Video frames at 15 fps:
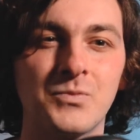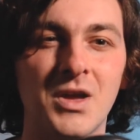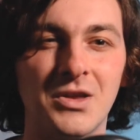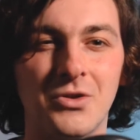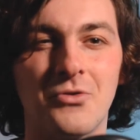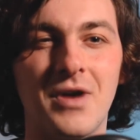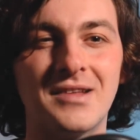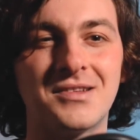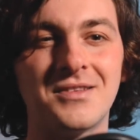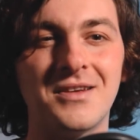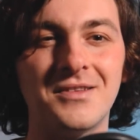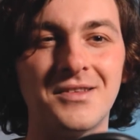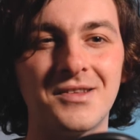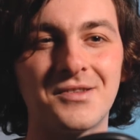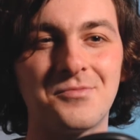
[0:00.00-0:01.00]
and the
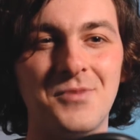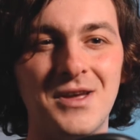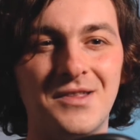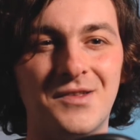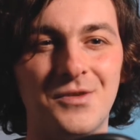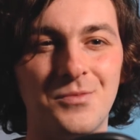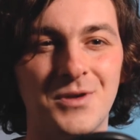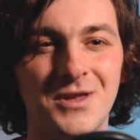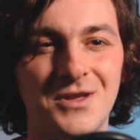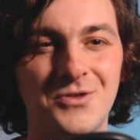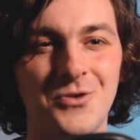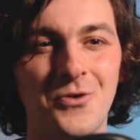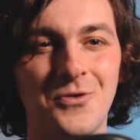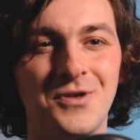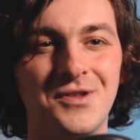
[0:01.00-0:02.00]
residents made too many
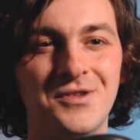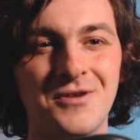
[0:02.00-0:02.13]
noise